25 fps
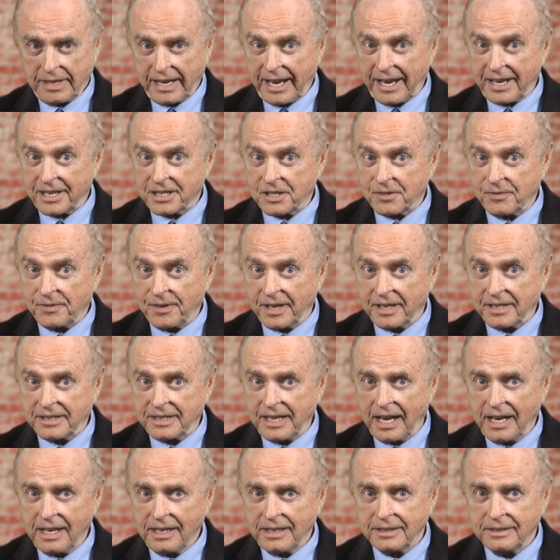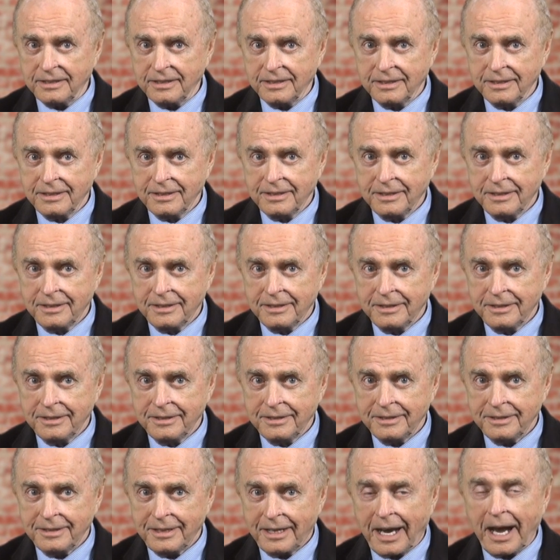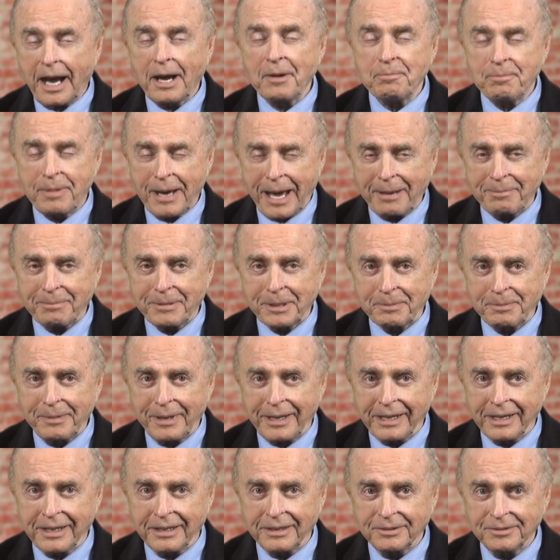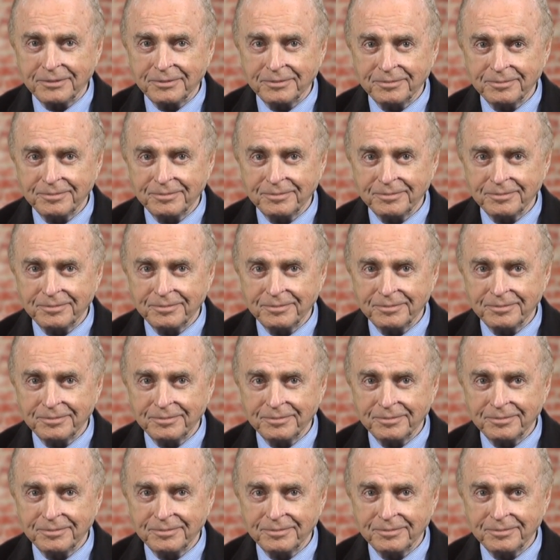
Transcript: Es verdad. I'm Pat McMahon.